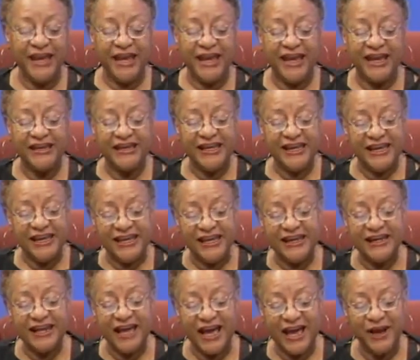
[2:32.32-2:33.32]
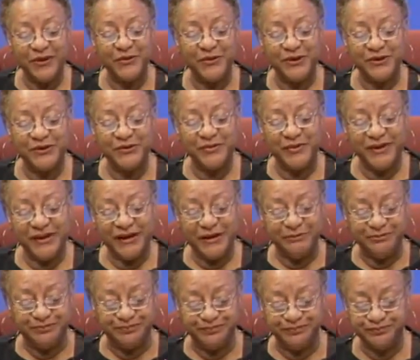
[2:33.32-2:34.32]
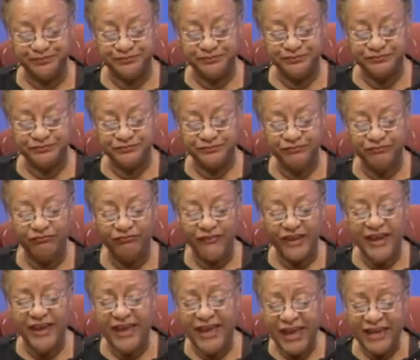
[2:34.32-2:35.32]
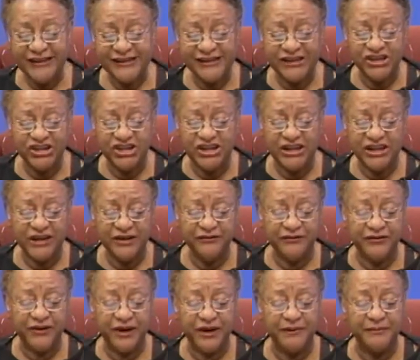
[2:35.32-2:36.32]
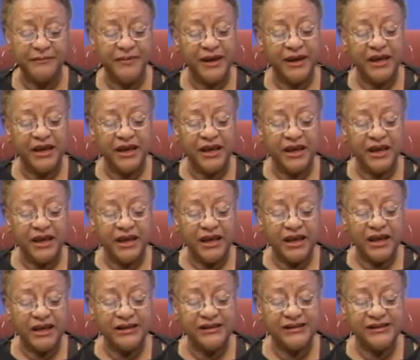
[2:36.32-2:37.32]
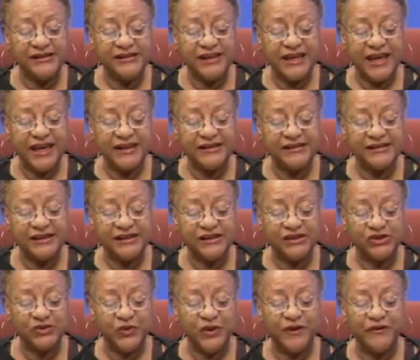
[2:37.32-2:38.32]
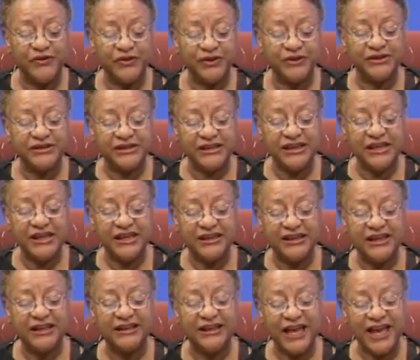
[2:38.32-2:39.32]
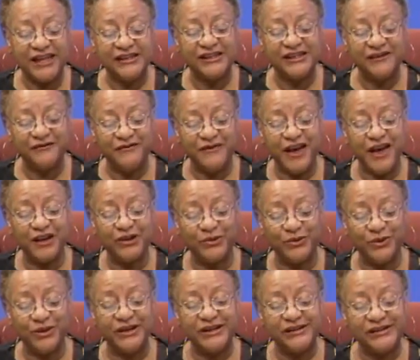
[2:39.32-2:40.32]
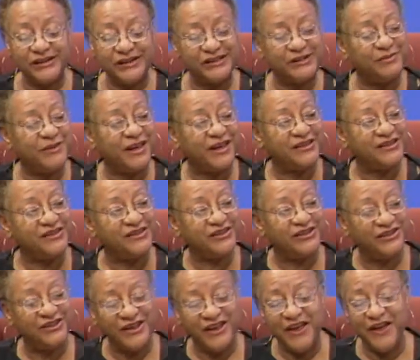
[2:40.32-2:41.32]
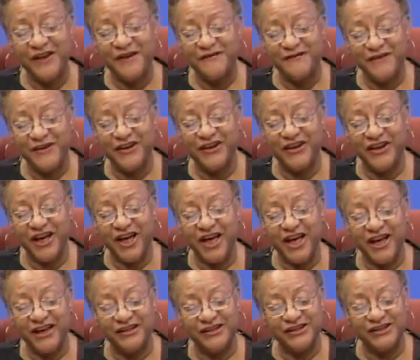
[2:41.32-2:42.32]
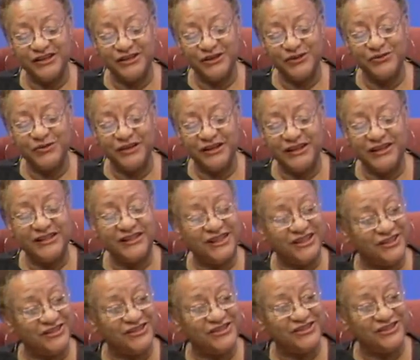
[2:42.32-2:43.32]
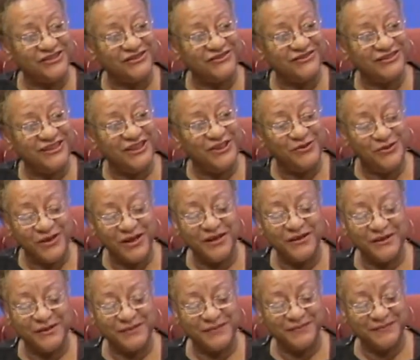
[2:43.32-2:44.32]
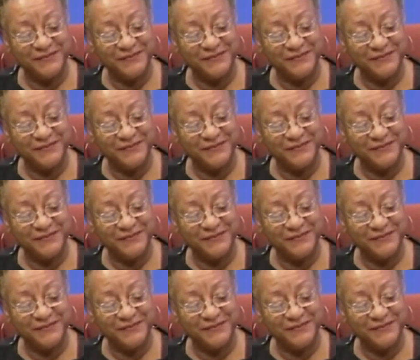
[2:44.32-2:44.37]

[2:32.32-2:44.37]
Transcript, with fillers: and he and I will be exegeting from Ecclesiastes 12:13. The last and final word is this, Pastor: Fear God, do what He tells you. Welcome.